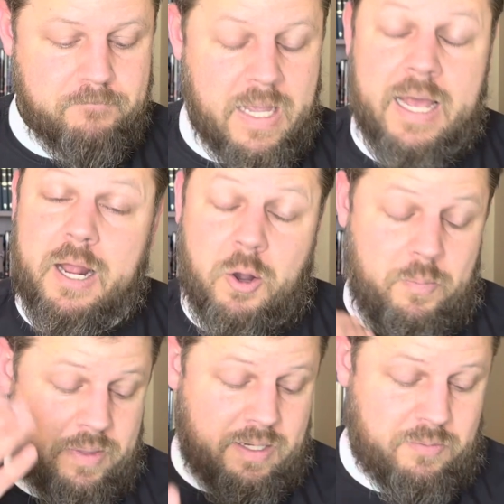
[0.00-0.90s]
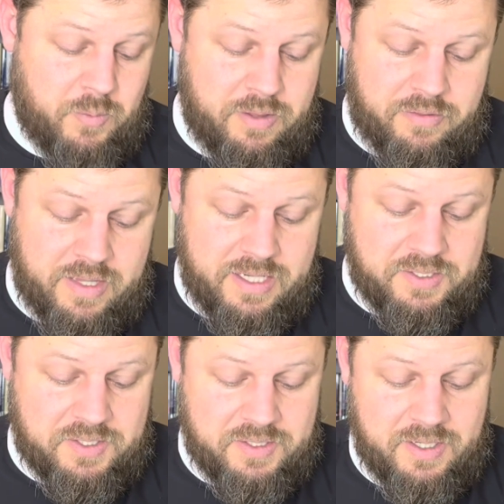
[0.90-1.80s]
and I hope that with
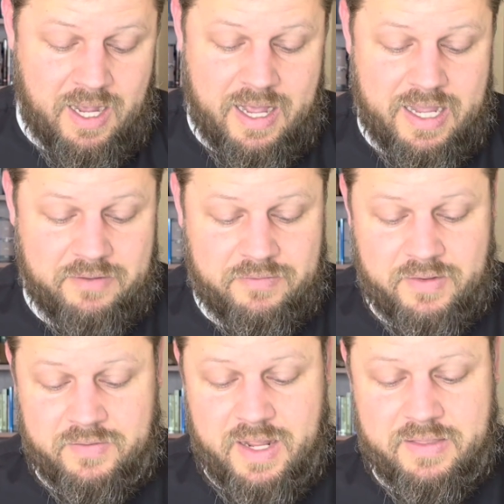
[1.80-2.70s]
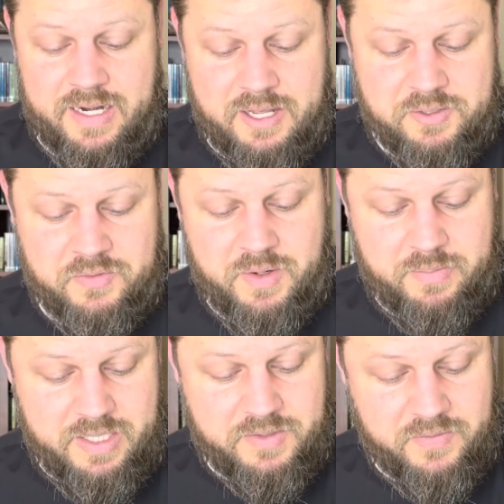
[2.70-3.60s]
these, uh, if, if nothing else from
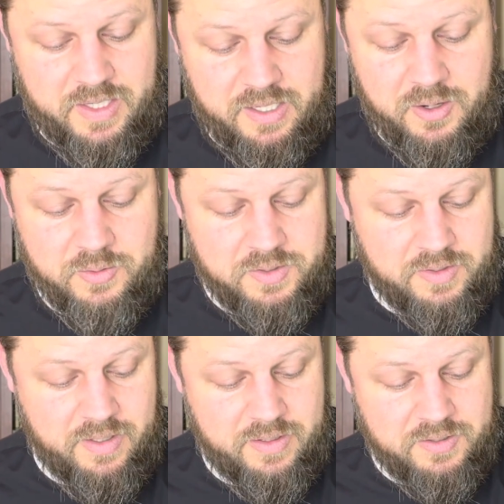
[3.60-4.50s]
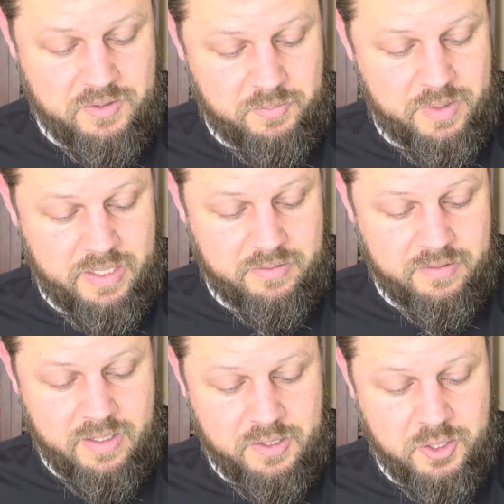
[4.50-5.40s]
these videos, uh, this will be
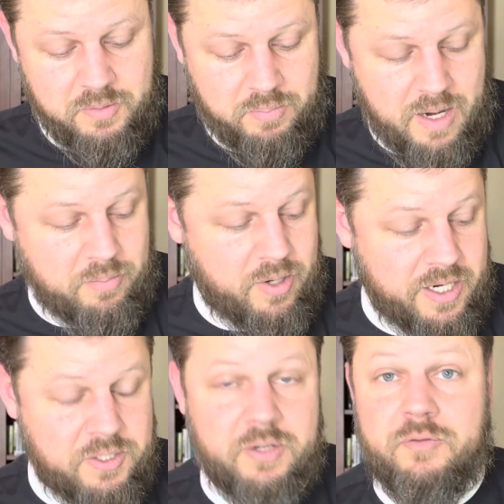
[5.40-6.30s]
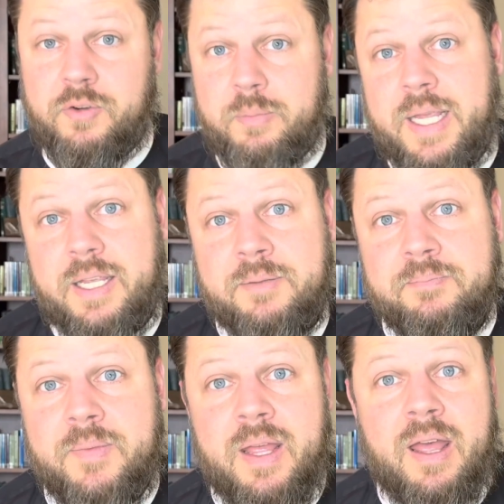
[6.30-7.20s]
a good preparation for me
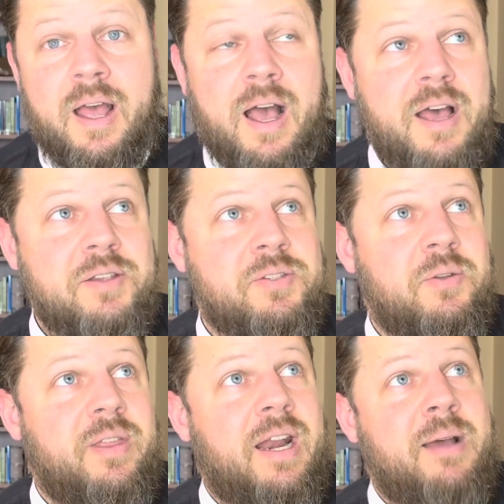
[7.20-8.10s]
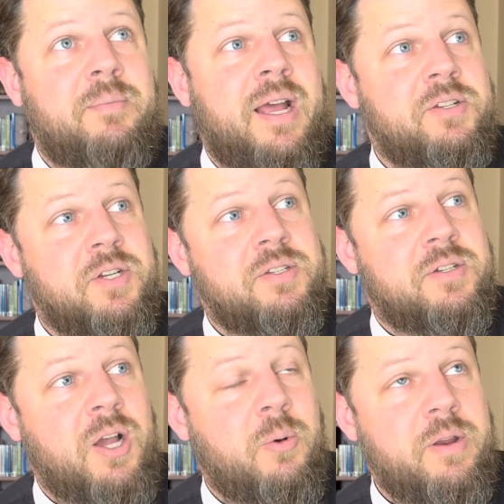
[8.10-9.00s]
uh, so that I'm not just
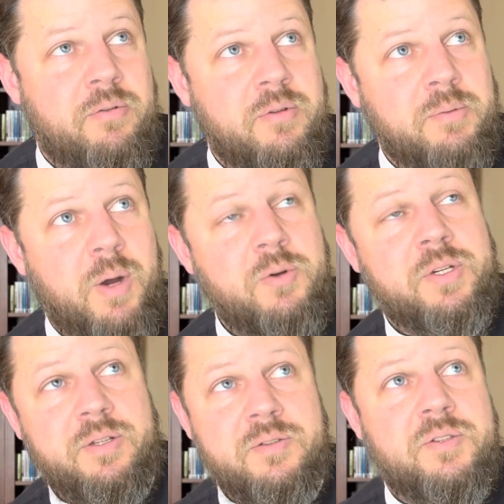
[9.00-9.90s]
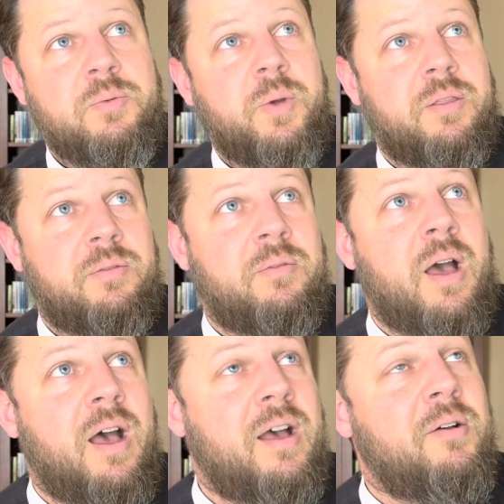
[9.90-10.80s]
going through the motions with,
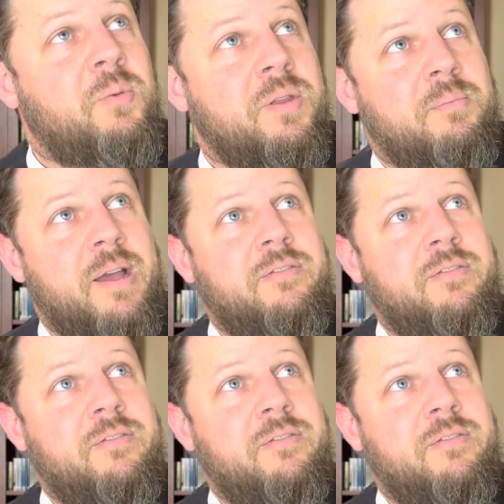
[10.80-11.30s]
uh, with my